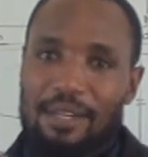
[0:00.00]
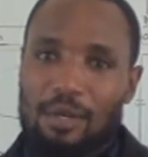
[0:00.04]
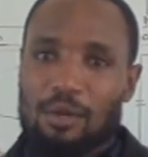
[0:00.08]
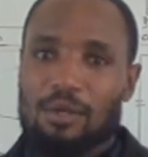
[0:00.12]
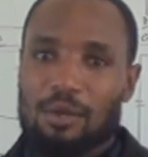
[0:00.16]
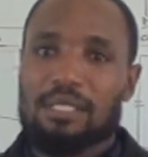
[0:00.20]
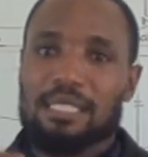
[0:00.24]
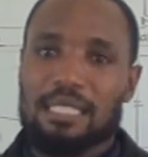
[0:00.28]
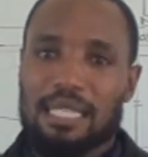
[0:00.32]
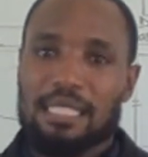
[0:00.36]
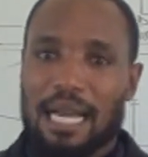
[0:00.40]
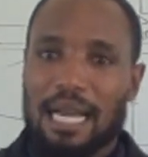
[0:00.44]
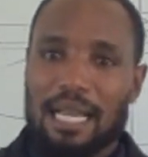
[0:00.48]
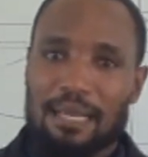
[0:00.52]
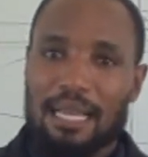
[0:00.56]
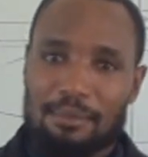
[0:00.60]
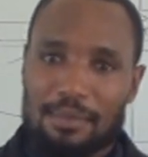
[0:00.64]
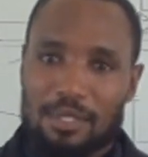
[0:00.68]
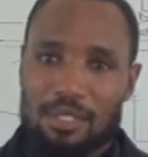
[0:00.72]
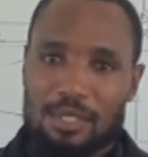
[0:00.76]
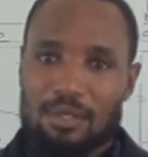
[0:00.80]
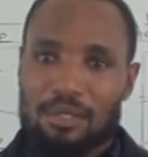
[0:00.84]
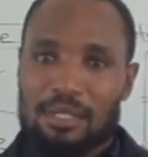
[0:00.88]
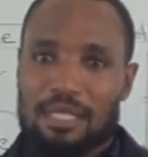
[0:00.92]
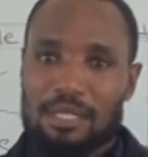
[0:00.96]
times so
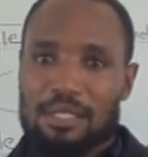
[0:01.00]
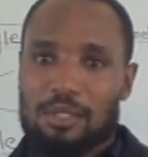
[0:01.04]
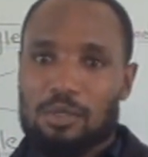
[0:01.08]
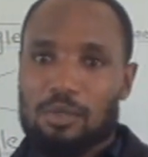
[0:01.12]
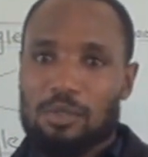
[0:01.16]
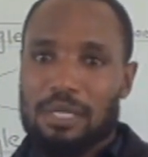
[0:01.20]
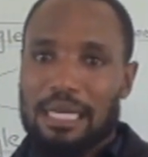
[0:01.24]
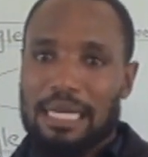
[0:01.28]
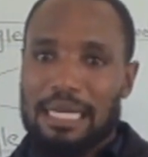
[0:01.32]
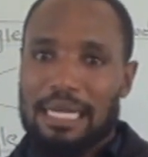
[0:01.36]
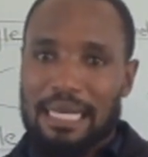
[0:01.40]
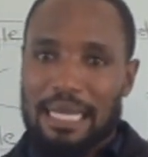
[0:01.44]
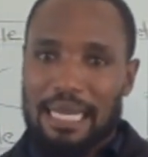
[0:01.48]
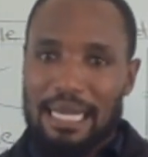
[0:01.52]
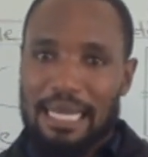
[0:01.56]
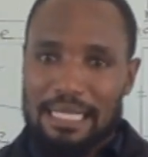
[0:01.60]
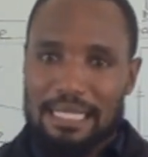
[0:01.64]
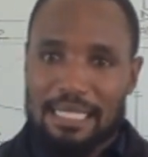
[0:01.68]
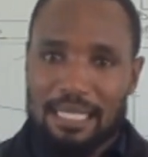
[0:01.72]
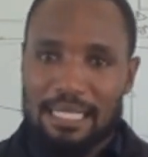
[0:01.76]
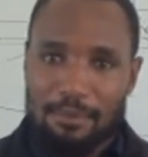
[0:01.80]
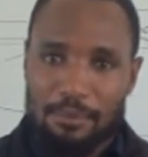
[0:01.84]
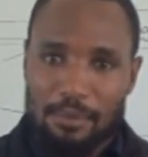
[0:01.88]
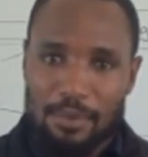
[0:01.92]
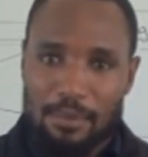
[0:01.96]
that you can catch up
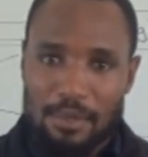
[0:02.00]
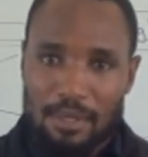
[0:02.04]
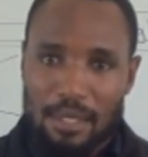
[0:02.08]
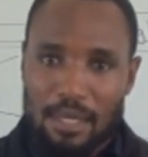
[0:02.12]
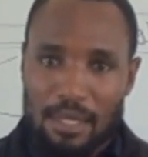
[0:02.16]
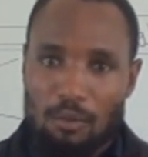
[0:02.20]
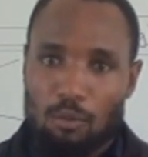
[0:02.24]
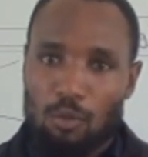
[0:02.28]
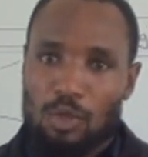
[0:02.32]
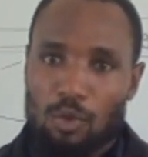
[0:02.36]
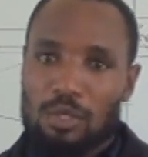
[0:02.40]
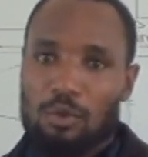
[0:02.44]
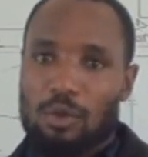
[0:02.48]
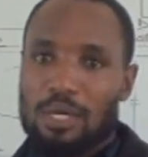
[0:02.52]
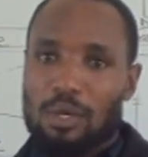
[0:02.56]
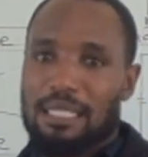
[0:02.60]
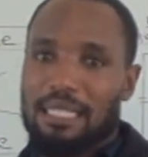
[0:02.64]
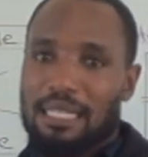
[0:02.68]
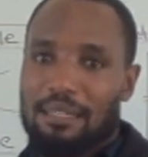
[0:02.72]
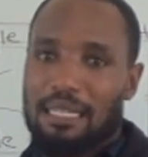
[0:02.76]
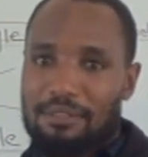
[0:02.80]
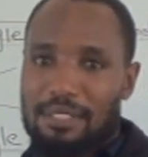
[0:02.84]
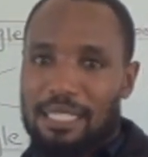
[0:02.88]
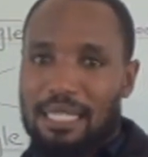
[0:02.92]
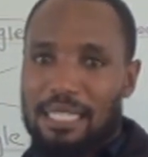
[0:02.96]
with what I've
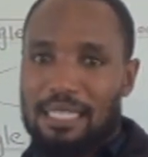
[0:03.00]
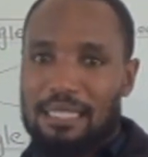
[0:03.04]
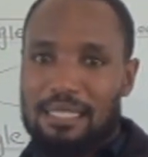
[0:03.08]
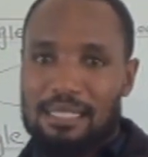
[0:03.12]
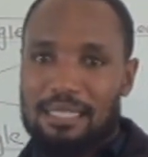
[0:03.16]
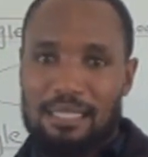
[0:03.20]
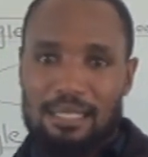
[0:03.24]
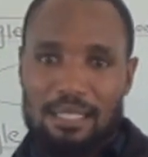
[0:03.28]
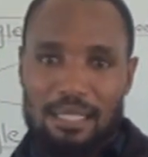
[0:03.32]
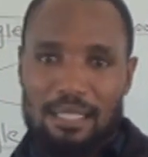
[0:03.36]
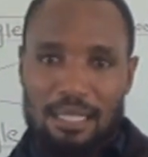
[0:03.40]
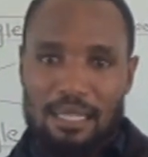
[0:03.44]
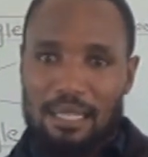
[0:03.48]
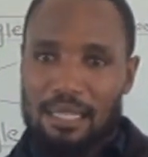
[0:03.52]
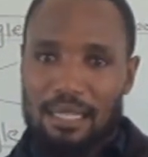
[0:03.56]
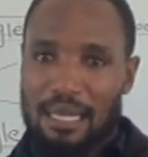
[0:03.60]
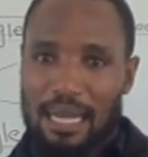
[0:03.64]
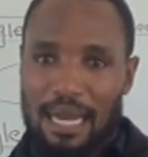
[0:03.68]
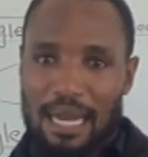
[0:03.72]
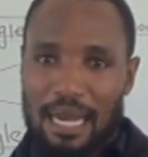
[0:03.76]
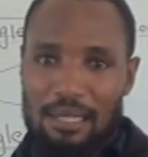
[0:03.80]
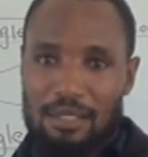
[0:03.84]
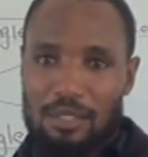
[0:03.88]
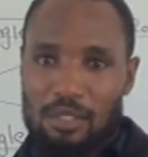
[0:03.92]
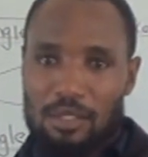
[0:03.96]
just
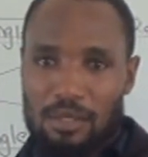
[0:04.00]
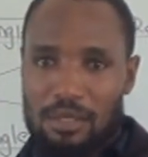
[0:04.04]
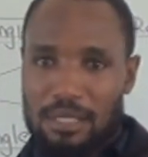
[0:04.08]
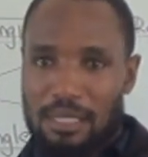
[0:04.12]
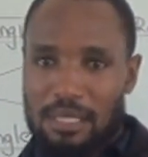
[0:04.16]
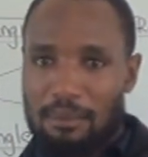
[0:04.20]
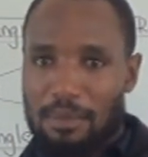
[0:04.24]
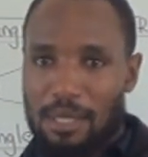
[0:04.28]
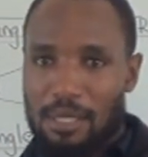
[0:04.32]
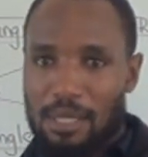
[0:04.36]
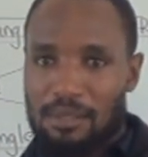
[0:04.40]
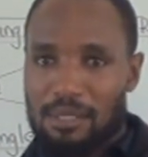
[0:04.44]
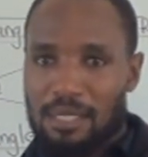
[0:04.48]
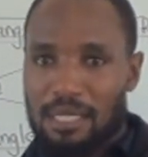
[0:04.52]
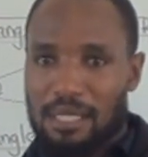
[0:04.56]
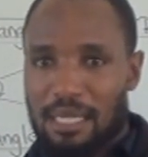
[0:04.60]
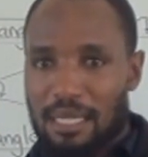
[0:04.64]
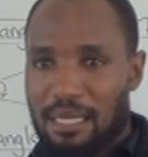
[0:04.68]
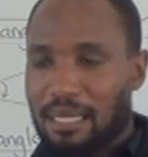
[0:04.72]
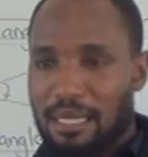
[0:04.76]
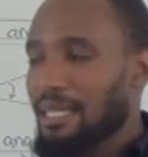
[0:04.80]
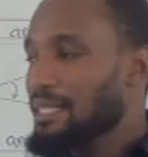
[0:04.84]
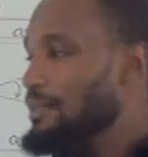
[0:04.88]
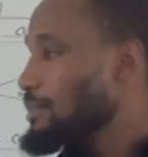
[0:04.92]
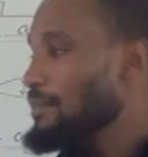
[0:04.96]
talked about. Let's
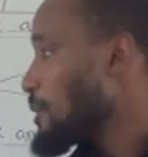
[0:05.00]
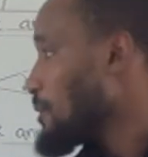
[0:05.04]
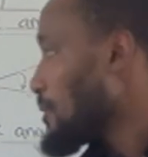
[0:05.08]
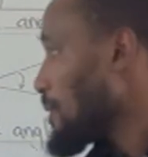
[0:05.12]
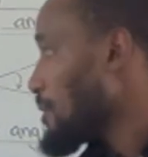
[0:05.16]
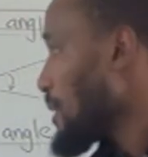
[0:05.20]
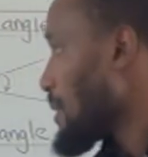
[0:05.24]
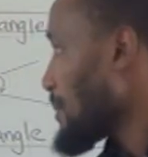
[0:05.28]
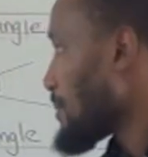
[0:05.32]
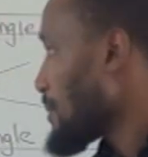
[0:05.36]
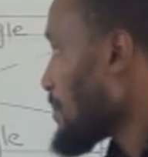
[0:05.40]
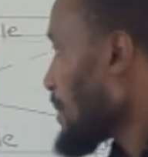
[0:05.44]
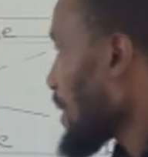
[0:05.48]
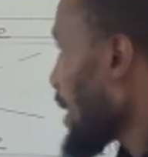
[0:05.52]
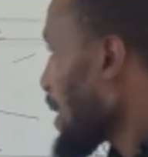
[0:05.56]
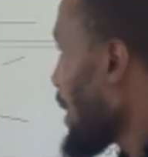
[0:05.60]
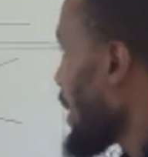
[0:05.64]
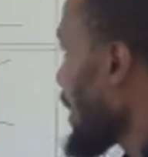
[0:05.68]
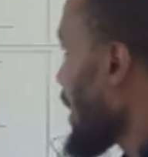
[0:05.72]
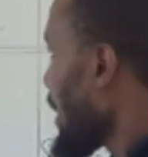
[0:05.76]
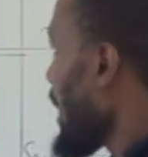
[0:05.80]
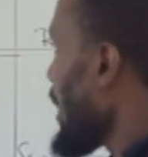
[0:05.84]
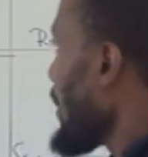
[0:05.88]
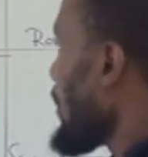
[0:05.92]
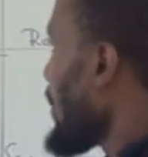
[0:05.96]
move on.
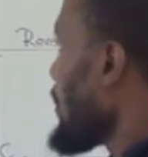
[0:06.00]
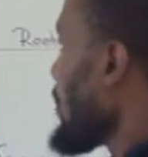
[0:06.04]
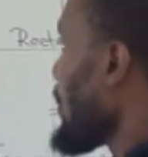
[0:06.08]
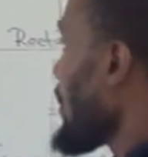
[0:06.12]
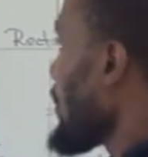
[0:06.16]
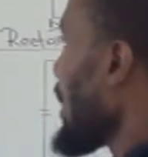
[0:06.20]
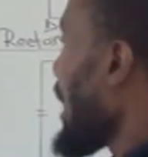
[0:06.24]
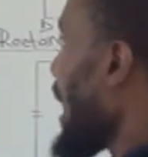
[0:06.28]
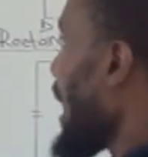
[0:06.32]
Now, a